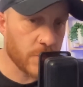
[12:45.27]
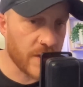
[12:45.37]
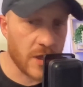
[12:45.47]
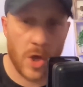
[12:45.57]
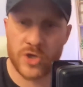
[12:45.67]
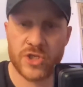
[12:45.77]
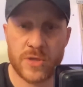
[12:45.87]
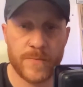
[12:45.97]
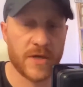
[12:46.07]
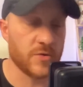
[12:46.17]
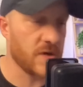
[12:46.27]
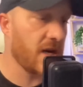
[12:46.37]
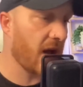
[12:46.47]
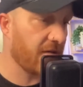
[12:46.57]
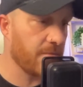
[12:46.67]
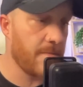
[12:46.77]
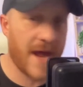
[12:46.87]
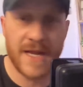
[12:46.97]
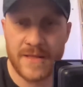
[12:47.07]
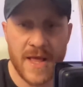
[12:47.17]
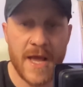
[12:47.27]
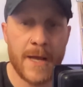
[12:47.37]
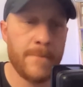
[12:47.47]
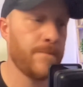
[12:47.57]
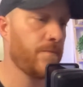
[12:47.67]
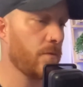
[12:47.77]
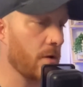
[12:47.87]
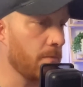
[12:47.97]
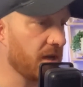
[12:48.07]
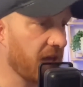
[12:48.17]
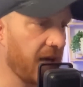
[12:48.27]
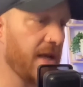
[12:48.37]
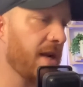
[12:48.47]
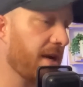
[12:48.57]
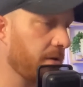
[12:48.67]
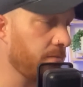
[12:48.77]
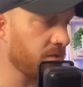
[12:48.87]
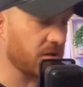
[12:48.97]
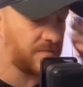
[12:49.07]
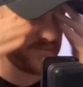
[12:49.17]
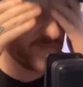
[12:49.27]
we lost because we didn't have men in there. McKennie and Adams,